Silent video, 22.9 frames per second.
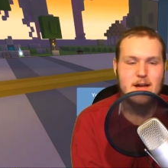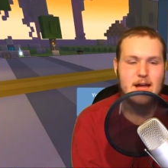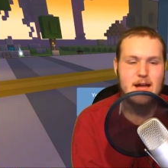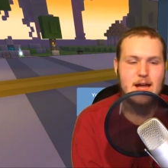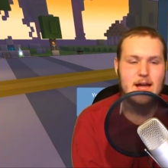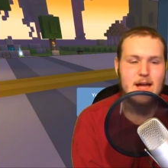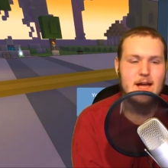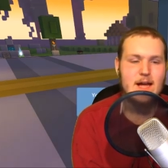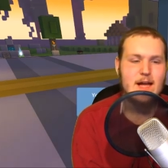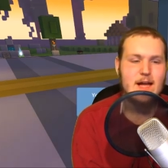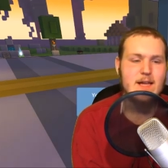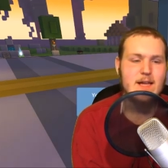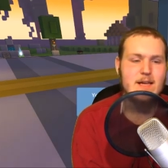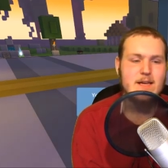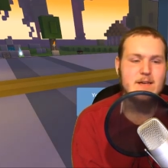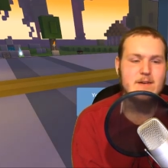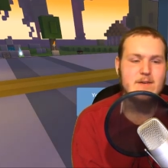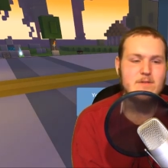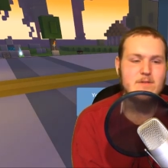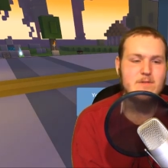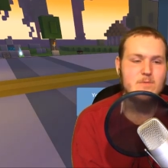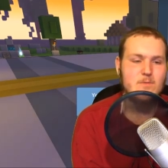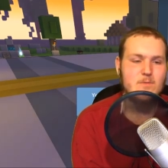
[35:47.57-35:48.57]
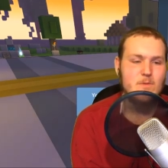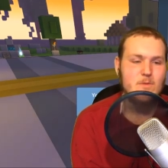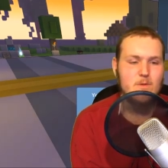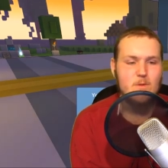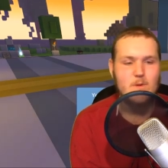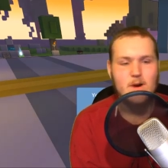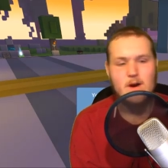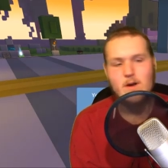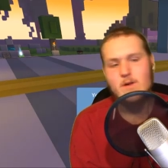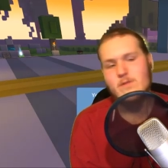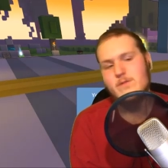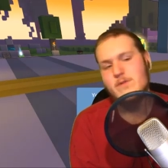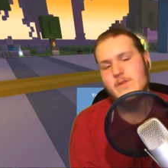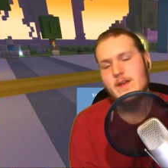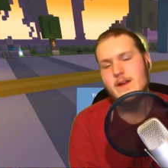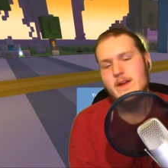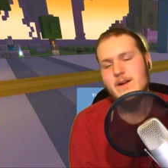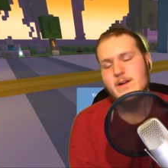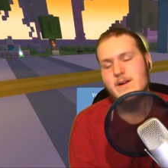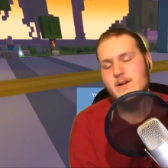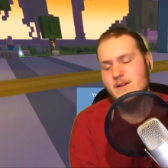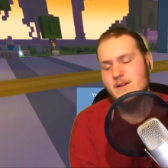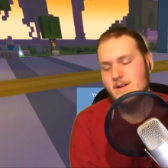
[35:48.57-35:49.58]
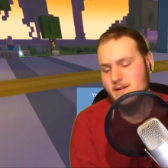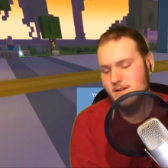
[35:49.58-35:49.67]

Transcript: and over there.